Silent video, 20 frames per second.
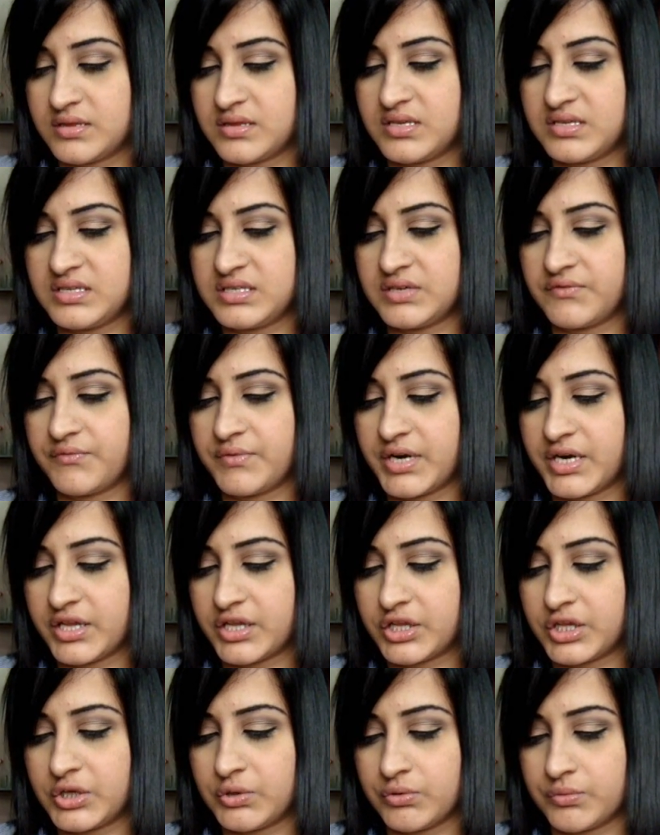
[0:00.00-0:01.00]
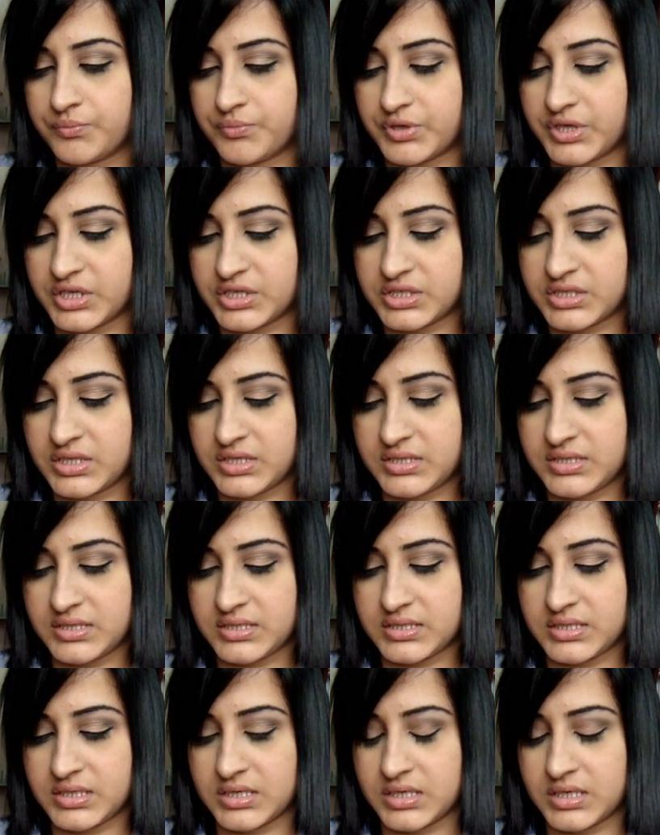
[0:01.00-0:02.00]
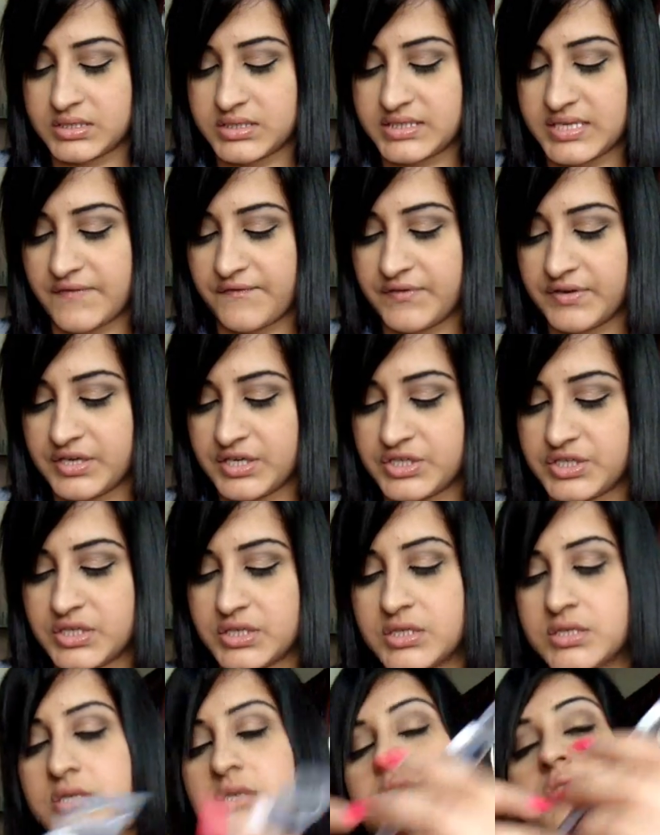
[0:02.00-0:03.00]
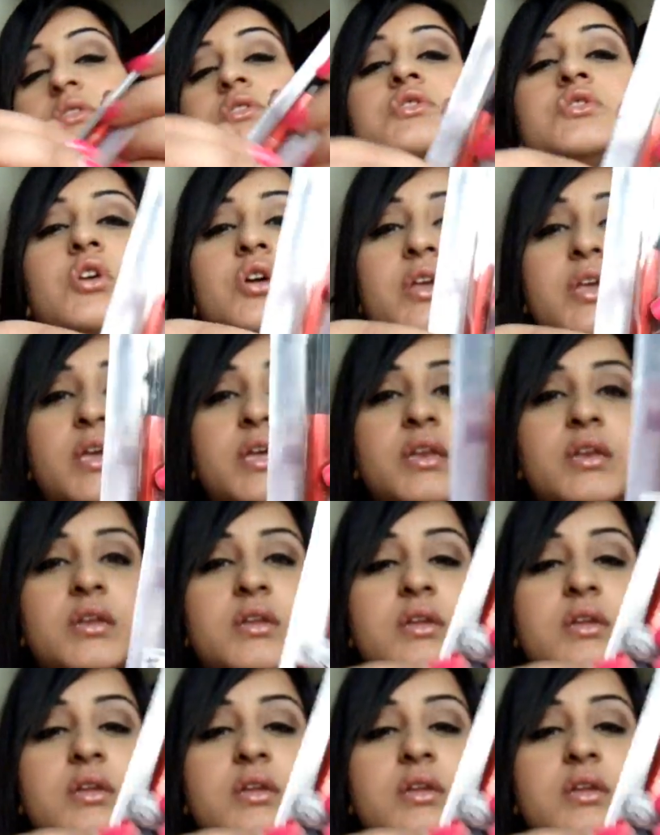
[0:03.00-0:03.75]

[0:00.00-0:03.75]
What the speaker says: This is a really cute brush. This is the Definition Socket